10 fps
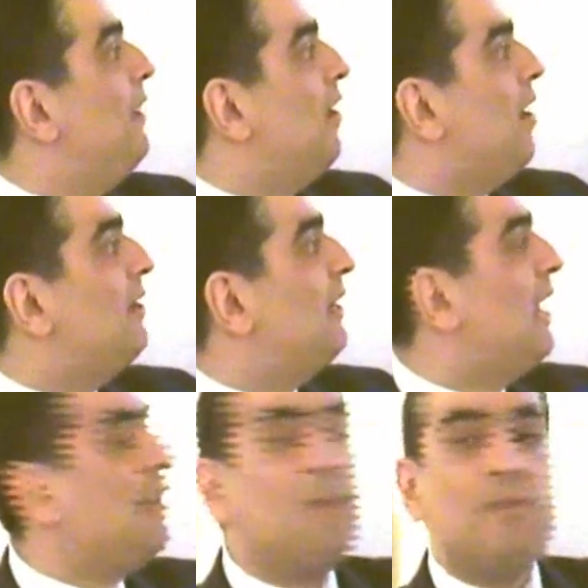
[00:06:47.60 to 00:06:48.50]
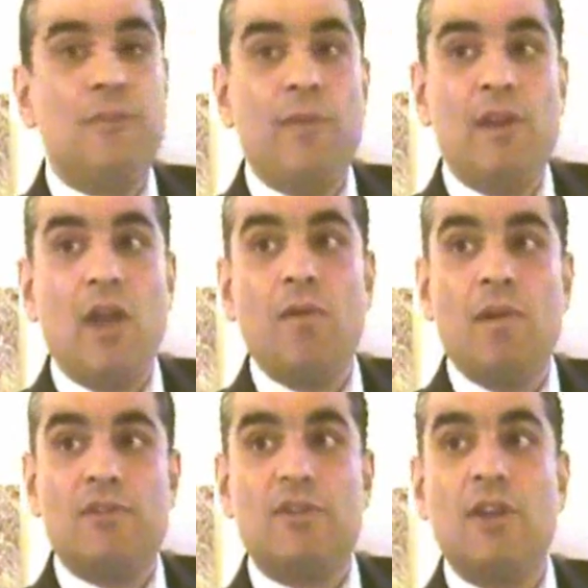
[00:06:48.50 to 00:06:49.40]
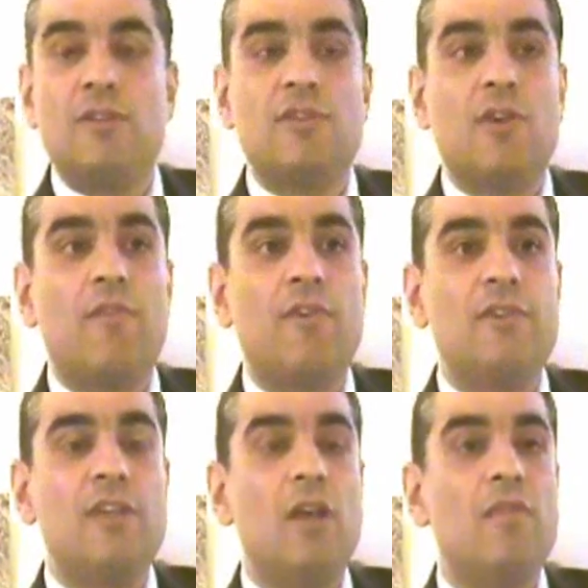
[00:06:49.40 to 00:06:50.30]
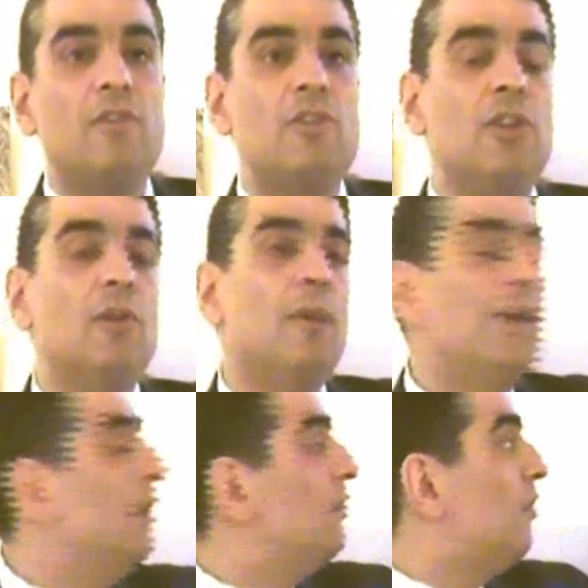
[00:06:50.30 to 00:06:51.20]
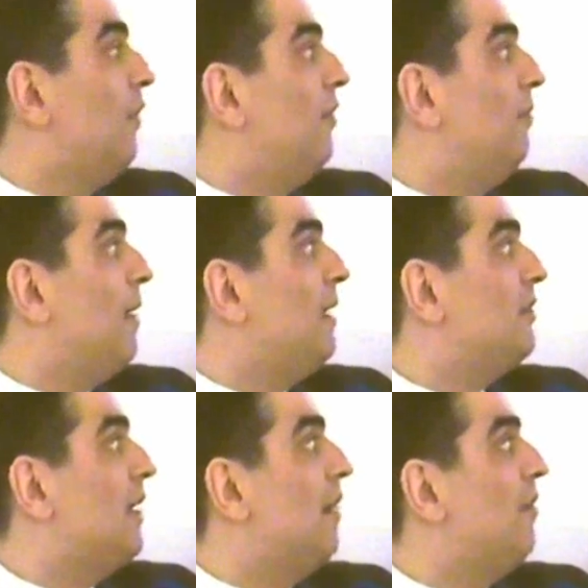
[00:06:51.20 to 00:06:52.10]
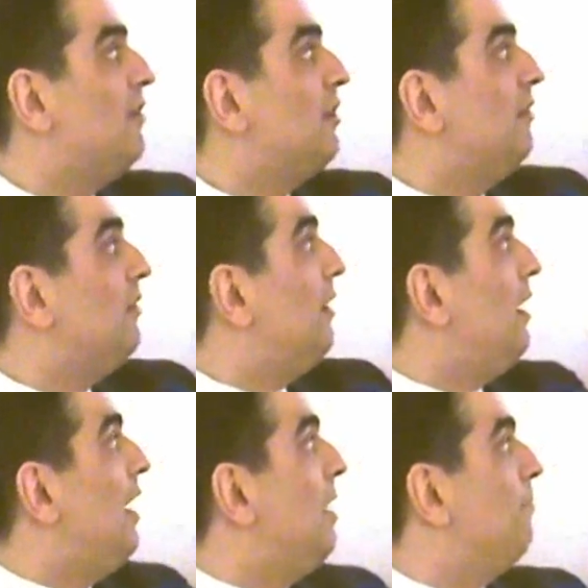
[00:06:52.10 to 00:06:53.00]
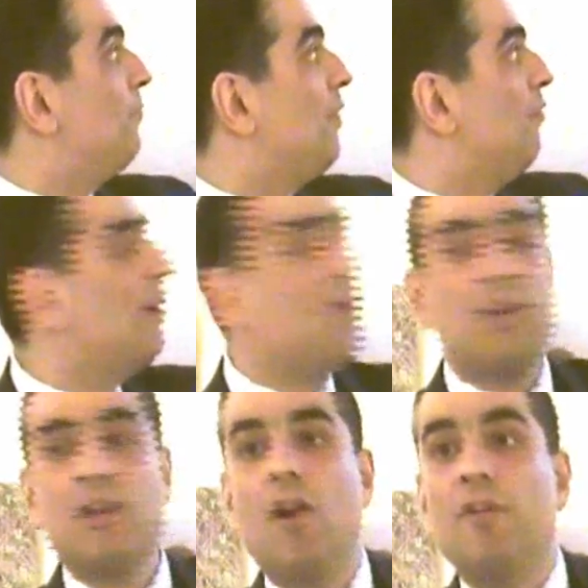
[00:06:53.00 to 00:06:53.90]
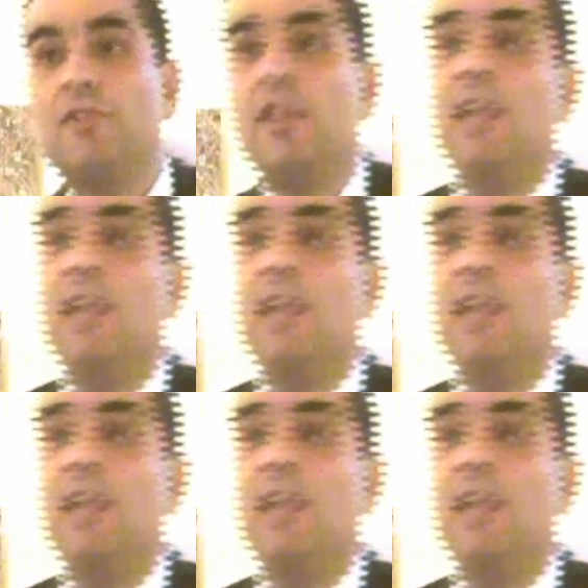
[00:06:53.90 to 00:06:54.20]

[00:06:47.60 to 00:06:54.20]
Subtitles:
The United Kingdom, as we know, asserts sovereignty over two sovereign base areas and regards